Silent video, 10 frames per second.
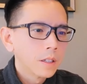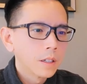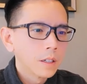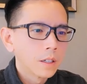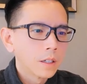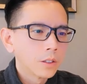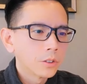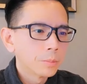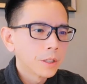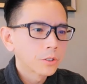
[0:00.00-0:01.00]

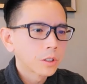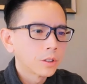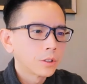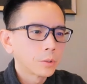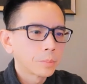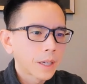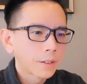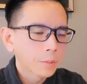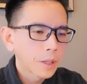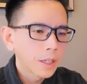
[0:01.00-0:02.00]
You mentioned
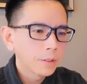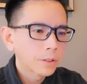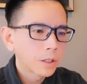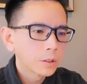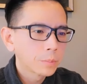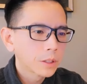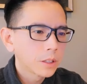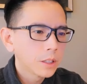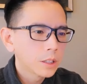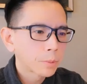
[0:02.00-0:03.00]
neuropathic pain following
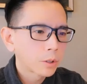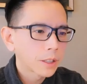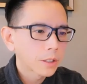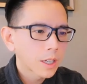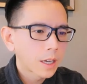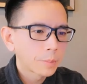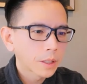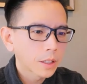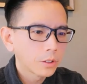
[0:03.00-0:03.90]
Matisse, burning, stabbing.